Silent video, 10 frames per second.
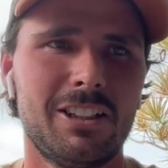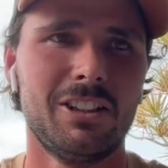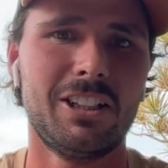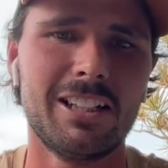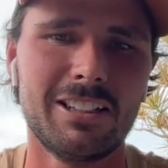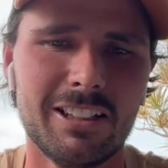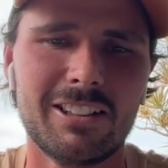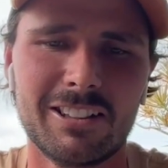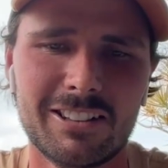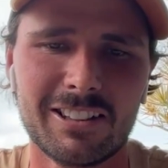you get
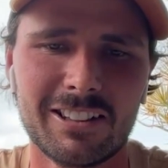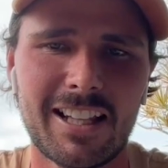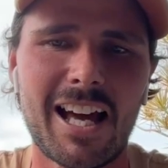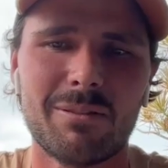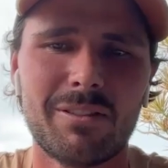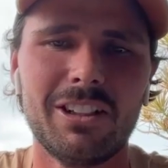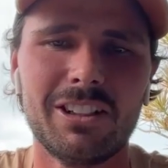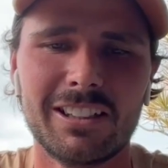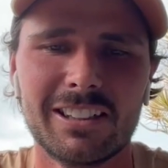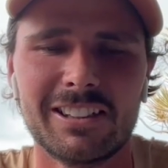addicted to that
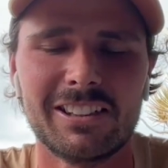feeling.